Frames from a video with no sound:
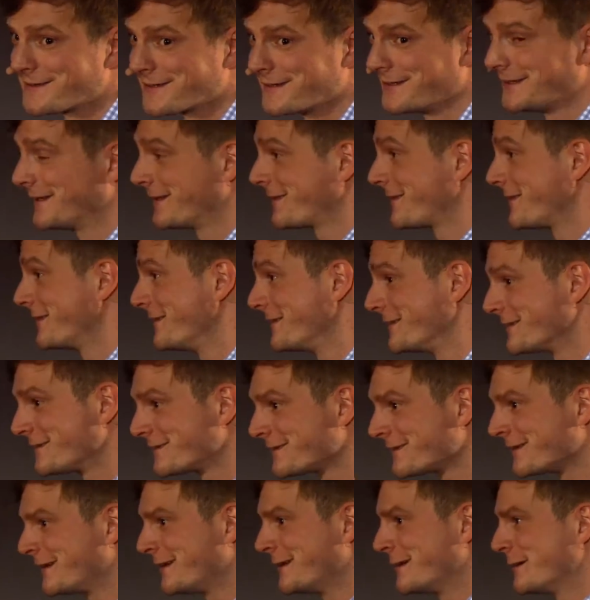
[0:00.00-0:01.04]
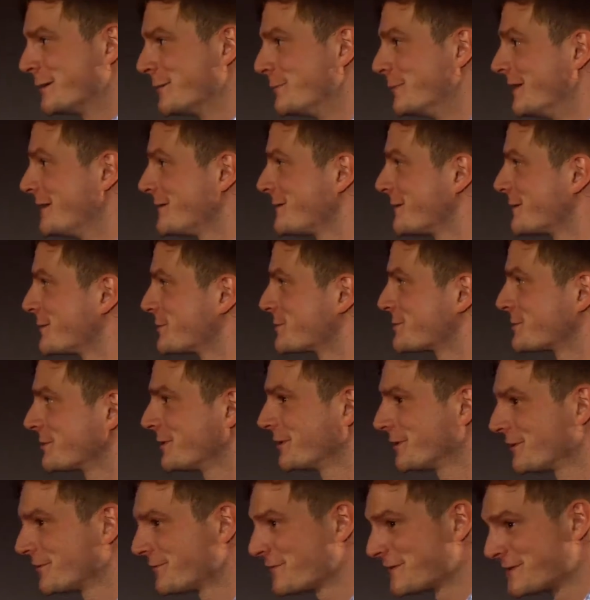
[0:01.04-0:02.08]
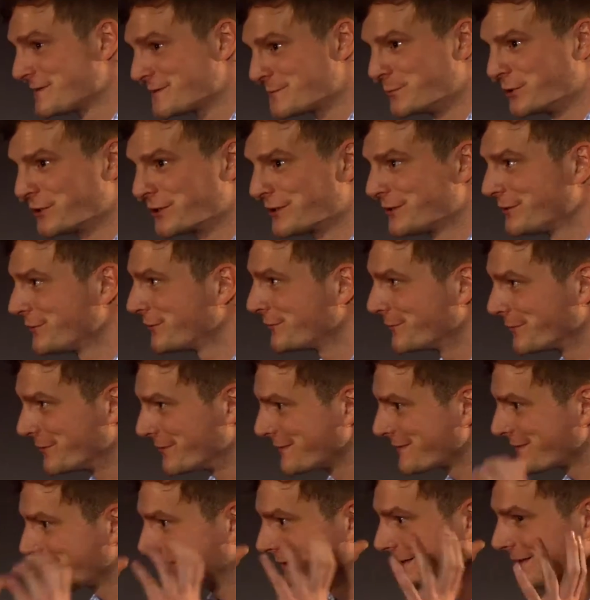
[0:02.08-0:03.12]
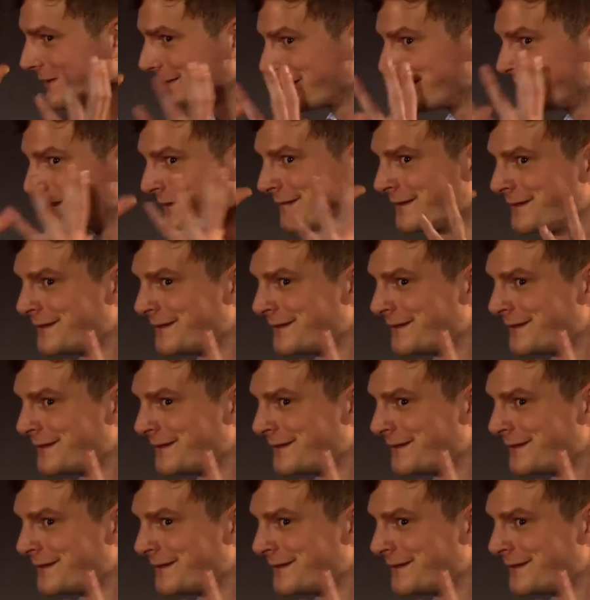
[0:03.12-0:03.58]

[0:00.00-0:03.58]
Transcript: And he had this amazing shot of this model who was like